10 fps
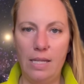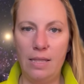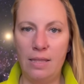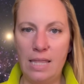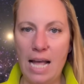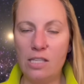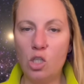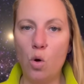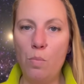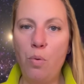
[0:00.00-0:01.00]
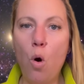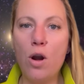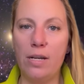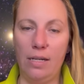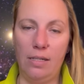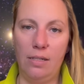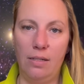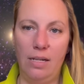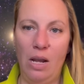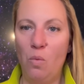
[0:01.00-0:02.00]
That's so important.
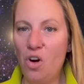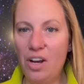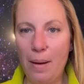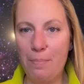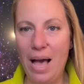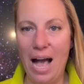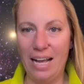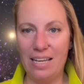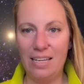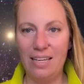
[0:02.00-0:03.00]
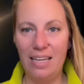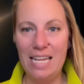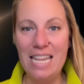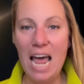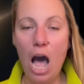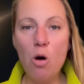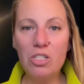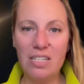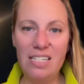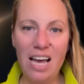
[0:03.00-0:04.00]
It won't come back.
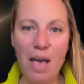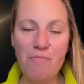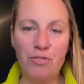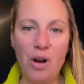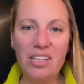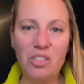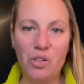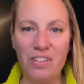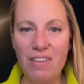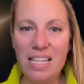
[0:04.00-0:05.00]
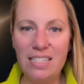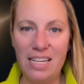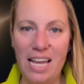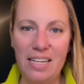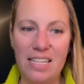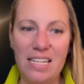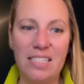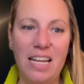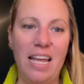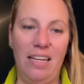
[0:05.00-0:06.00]
Now's the time for us to investigate this
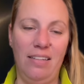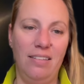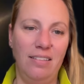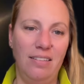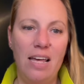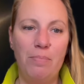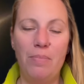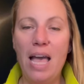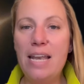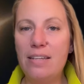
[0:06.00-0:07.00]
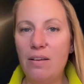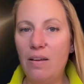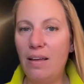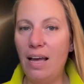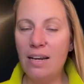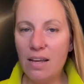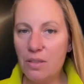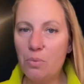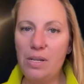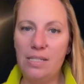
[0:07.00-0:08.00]
thing. And
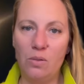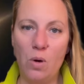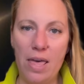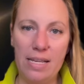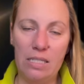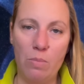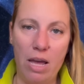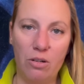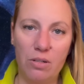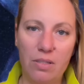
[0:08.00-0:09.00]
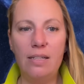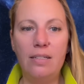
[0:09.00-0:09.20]
another reason why this matters.